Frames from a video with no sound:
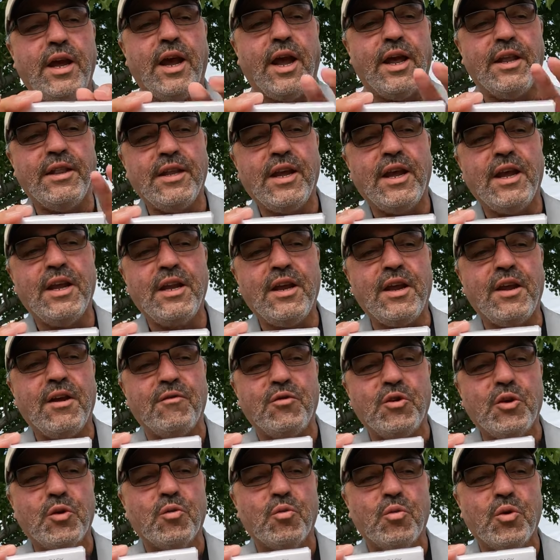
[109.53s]
and then
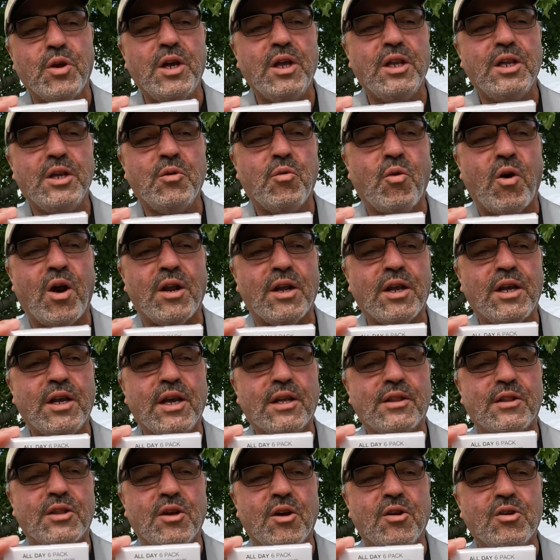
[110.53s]
if you really want to
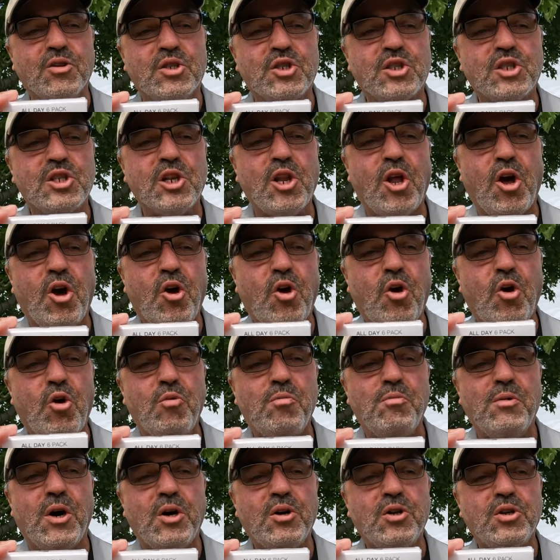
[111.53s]
get those slow
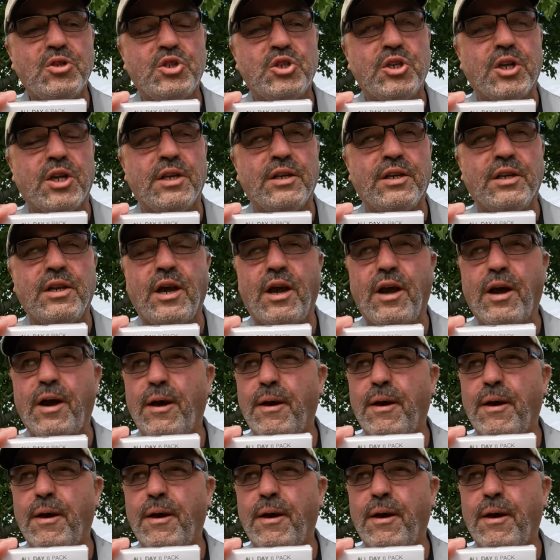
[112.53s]
motion